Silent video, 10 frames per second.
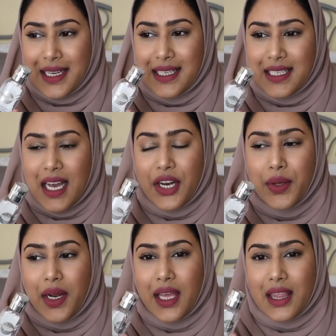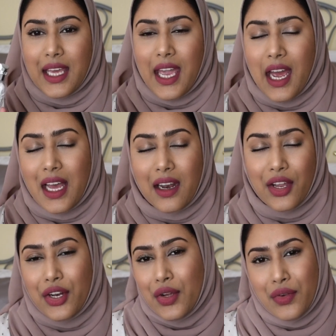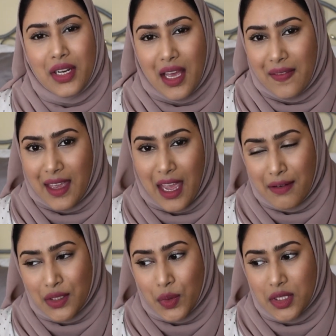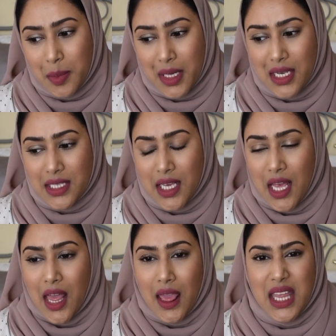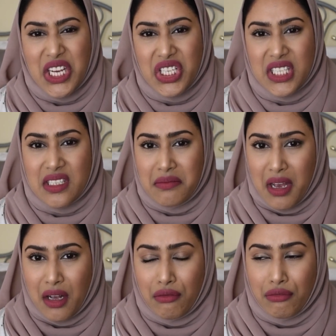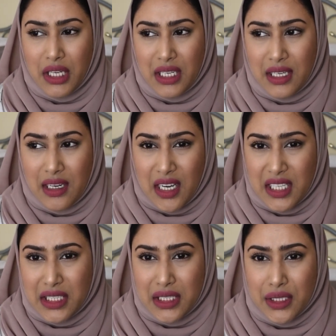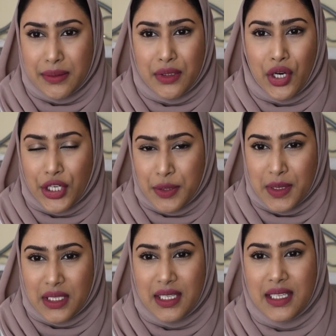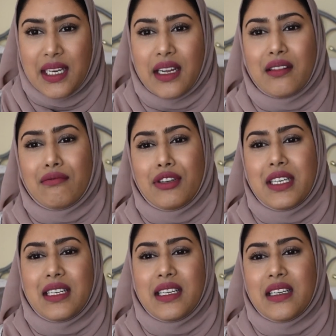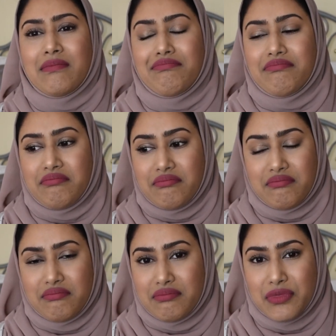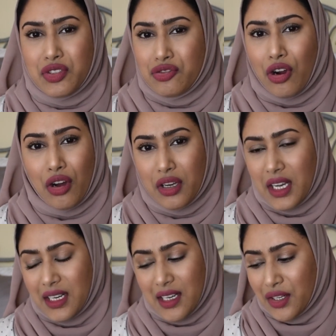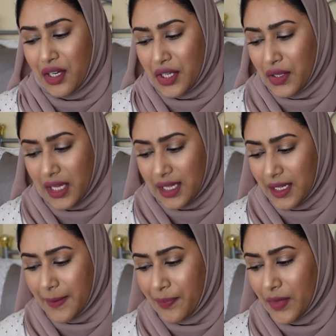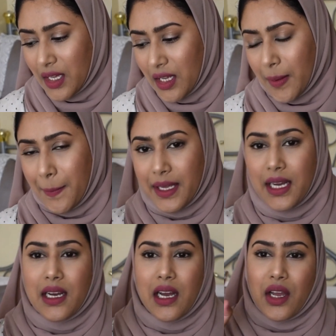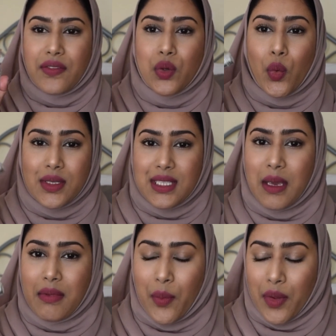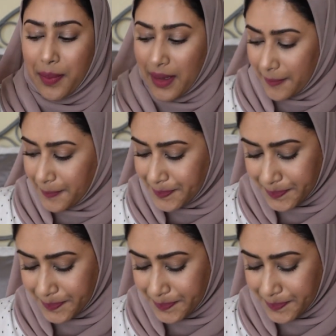Like it, I don't really like the Carex ones because they just smell really like hospitally and really strong, and I don't like it. But yeah, I have to always keep that with me.